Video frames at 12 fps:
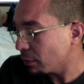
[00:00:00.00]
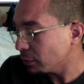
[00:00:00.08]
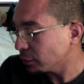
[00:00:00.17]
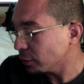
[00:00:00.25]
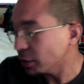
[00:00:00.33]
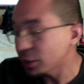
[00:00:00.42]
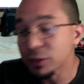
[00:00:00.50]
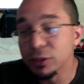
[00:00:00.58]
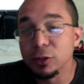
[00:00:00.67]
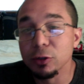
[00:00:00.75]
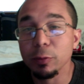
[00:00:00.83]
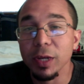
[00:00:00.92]
For you
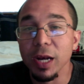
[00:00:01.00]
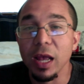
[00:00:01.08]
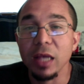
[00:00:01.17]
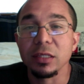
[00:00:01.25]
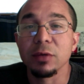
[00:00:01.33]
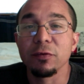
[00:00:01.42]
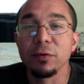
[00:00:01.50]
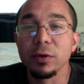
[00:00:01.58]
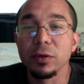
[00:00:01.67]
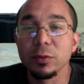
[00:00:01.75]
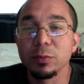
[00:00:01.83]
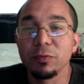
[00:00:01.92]
stupid ass
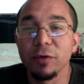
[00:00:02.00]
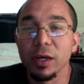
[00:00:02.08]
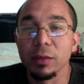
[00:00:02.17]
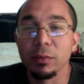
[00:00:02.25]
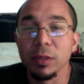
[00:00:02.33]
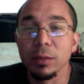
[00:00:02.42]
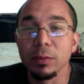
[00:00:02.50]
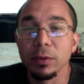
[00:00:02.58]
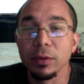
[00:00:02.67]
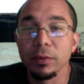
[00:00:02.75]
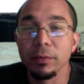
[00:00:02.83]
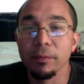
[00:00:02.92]
confused fucking
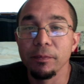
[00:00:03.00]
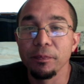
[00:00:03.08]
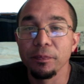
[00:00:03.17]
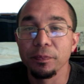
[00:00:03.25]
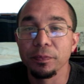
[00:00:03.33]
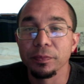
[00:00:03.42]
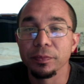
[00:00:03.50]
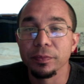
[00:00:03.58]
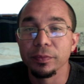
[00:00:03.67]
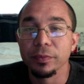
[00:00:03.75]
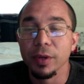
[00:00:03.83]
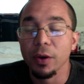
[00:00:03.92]
people.
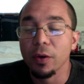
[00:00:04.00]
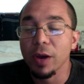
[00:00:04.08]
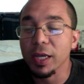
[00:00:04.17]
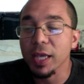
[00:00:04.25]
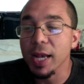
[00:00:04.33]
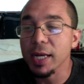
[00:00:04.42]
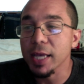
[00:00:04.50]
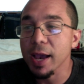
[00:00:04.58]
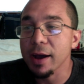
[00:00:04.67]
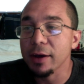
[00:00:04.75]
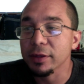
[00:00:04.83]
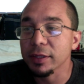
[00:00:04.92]
Oh, I can't eat
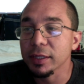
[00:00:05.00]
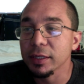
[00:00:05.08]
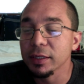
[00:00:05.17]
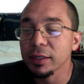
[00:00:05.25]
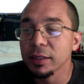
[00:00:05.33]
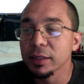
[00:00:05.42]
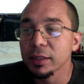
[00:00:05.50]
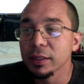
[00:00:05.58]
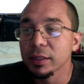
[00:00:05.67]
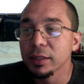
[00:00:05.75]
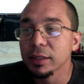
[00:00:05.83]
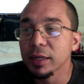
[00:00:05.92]
healthy.
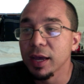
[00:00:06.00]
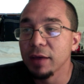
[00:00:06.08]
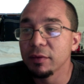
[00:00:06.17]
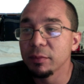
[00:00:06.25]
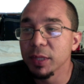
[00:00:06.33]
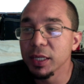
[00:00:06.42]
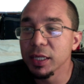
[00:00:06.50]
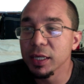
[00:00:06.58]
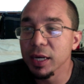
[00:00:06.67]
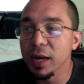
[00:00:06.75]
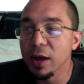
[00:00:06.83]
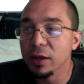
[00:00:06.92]
I haven't been eating
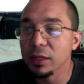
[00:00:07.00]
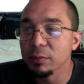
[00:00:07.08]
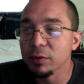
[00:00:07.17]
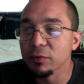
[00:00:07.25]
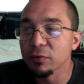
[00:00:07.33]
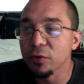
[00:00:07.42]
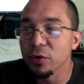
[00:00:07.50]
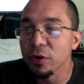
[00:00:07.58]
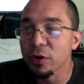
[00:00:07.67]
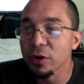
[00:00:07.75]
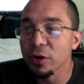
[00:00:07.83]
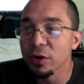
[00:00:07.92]
healthy before.
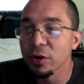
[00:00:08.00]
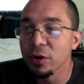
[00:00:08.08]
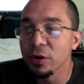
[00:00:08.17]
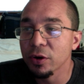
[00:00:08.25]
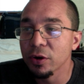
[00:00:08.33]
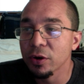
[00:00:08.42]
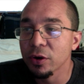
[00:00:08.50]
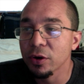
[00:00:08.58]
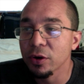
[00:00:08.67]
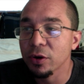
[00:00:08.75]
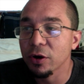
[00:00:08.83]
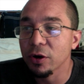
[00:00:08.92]

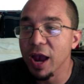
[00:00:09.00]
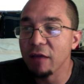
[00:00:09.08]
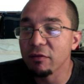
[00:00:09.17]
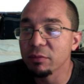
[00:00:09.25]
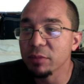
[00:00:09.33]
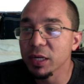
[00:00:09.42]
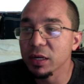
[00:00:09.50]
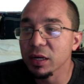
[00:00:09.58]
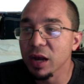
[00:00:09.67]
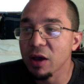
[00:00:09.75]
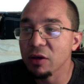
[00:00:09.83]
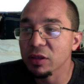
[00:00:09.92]
Or I haven't been eating
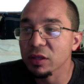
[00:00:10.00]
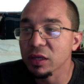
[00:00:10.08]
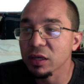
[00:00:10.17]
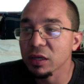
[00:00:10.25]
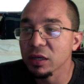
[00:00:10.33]
healthy.